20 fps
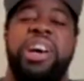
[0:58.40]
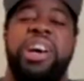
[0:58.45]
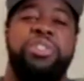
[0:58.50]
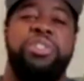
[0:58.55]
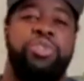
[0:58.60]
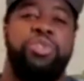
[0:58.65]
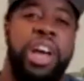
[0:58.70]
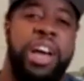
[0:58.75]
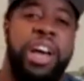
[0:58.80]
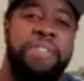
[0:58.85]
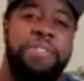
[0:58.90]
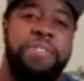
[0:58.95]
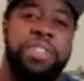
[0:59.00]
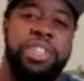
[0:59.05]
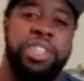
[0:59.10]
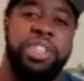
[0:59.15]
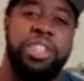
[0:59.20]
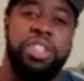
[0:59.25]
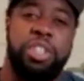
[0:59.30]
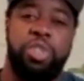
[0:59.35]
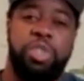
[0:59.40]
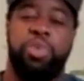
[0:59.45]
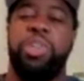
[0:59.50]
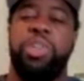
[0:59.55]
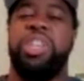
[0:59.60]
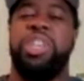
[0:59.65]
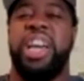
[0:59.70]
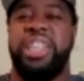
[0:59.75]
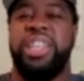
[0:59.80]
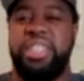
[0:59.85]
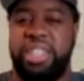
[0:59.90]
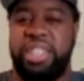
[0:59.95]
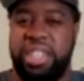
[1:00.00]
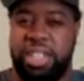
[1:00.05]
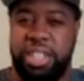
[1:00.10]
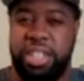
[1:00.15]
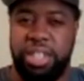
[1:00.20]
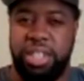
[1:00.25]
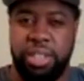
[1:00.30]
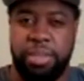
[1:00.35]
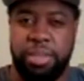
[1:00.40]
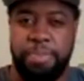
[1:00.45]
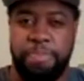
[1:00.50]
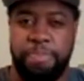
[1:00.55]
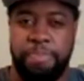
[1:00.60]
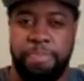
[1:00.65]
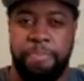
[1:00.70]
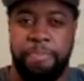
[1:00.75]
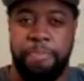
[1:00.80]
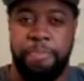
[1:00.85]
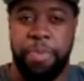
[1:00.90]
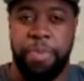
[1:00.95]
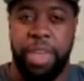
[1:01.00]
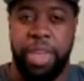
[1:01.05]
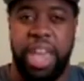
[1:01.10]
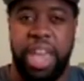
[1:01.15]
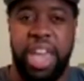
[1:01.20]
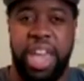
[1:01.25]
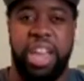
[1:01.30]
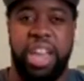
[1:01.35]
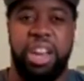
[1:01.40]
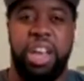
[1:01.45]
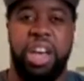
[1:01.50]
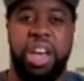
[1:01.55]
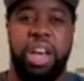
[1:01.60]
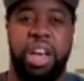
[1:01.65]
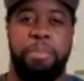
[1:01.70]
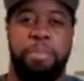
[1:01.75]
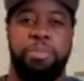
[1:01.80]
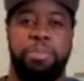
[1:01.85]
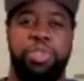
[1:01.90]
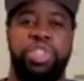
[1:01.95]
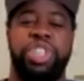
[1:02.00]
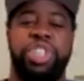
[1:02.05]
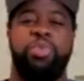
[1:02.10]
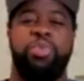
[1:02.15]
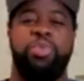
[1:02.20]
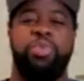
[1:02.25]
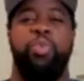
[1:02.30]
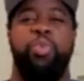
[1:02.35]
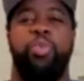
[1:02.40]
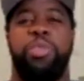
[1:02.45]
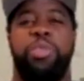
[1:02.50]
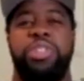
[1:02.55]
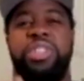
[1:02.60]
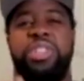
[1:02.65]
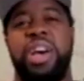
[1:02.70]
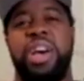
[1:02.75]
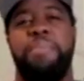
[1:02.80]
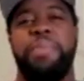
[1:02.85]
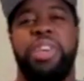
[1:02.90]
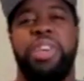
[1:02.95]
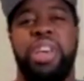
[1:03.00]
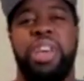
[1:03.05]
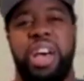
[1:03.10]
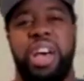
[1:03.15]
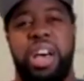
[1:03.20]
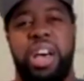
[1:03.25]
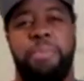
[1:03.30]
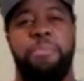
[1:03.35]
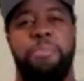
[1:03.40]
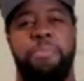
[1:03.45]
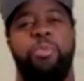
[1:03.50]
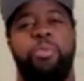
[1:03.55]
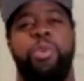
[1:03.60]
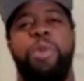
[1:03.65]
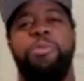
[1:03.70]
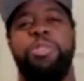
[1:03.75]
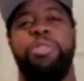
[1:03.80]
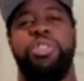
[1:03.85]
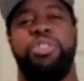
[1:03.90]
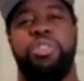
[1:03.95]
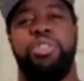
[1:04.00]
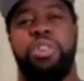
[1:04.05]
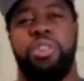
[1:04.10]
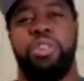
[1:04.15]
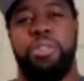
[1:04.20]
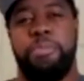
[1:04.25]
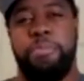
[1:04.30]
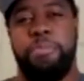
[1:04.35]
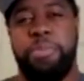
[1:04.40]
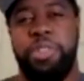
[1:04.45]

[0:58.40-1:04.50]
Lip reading: undrafted in 2018, and just tell me what was your